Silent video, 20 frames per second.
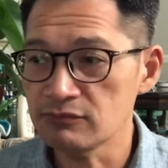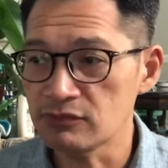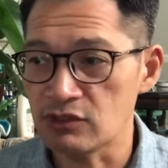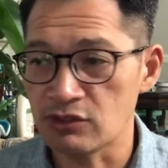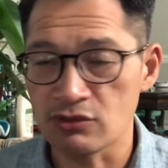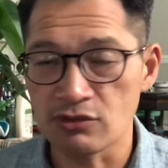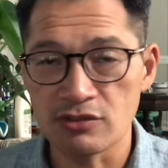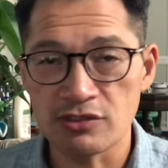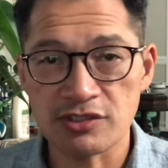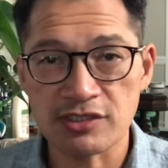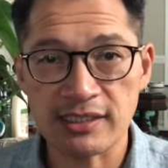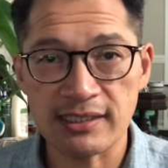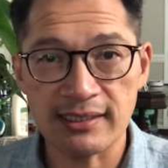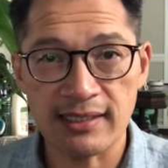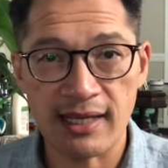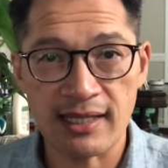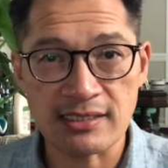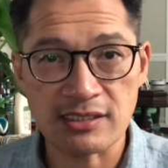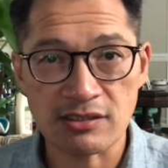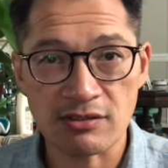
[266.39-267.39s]
Julius can
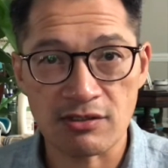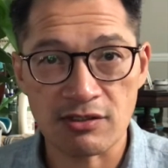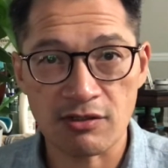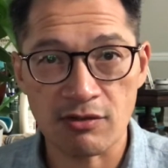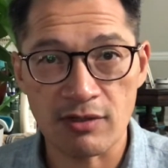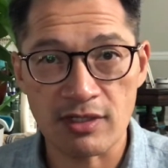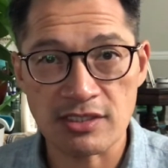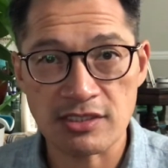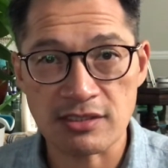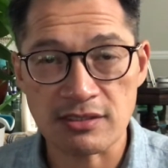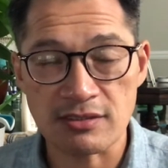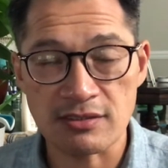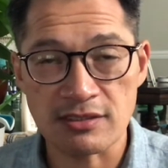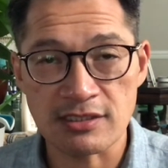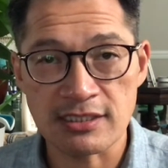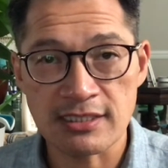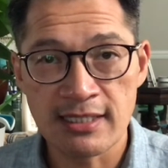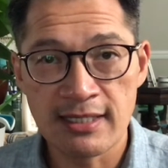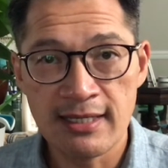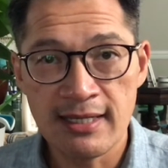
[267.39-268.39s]
ask her
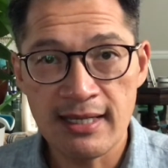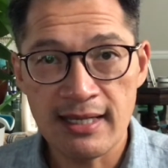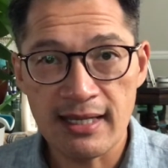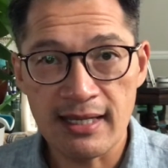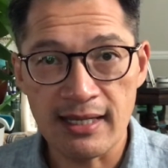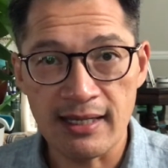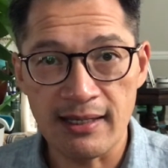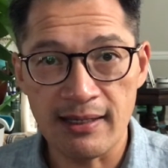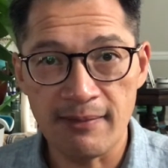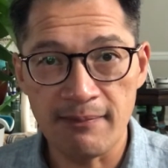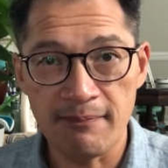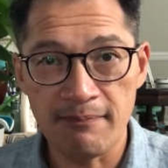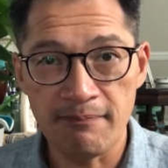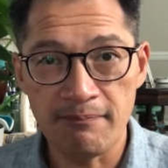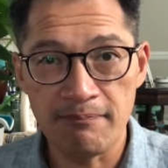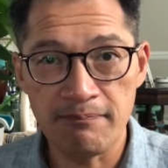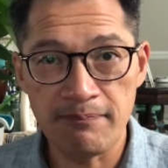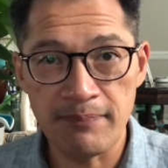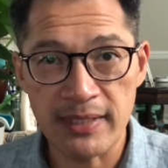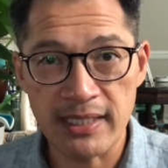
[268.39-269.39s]
questions
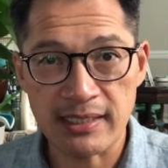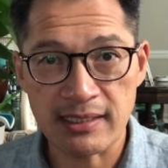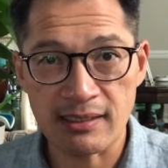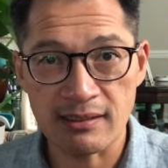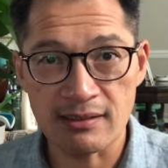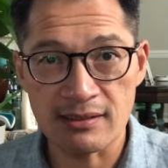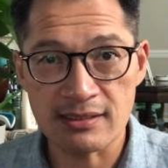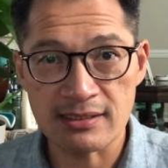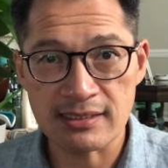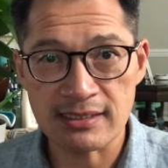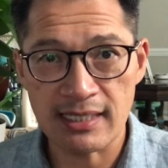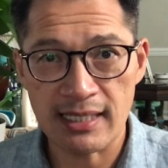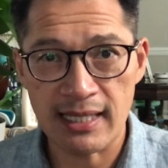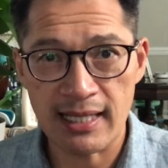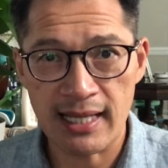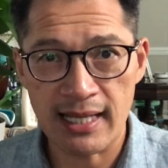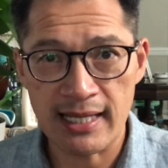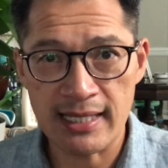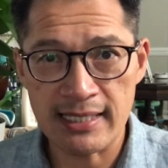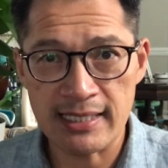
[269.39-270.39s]
because
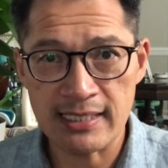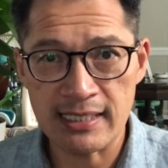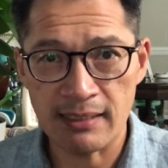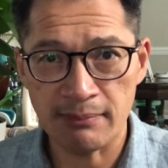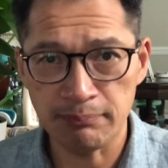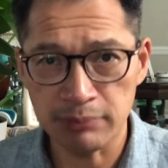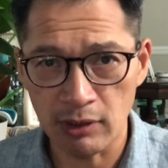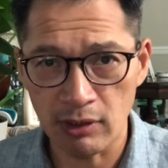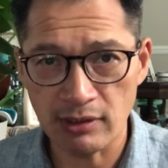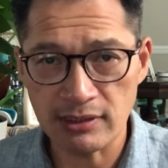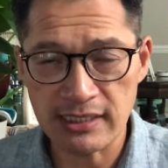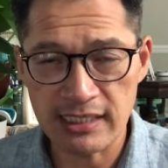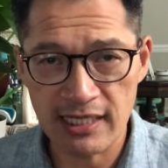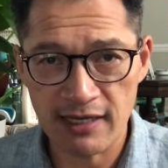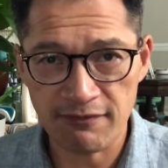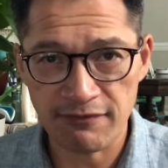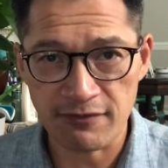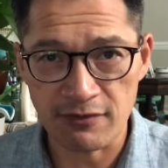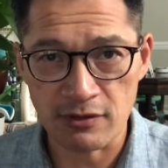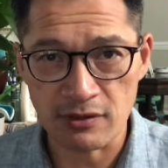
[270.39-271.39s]
I applaud the
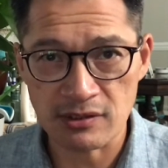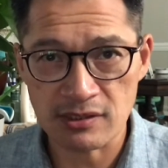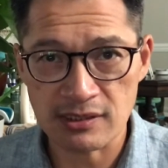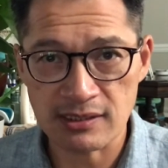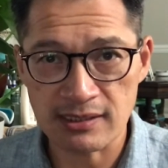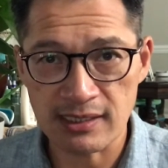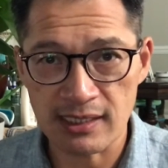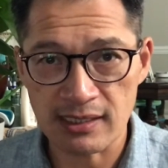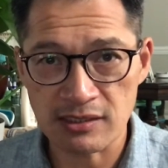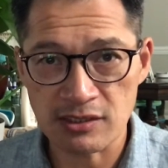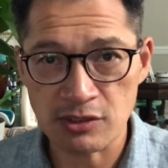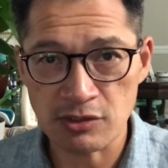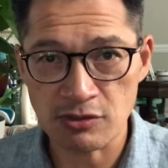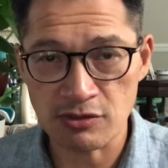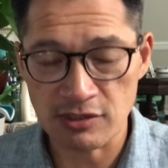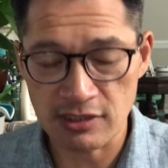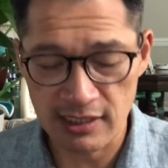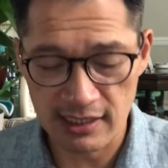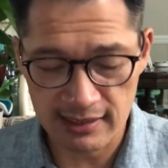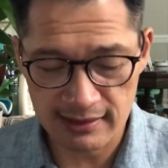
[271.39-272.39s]
efforts that
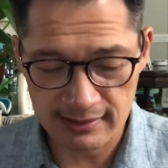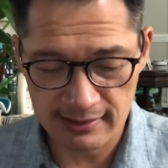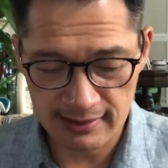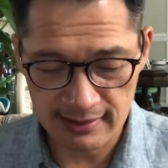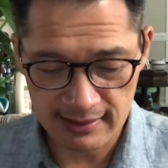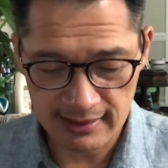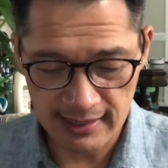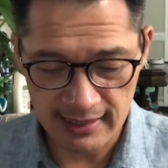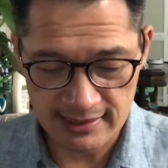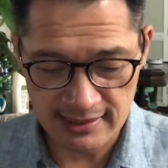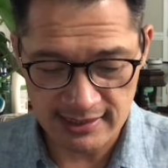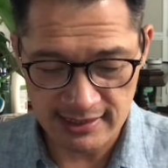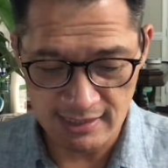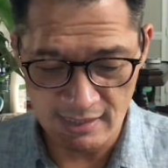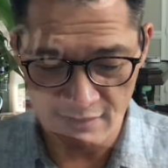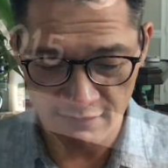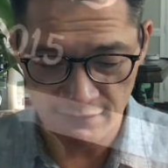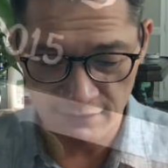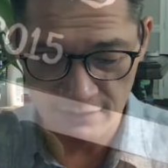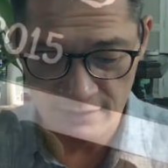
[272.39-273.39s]
Suzette has done for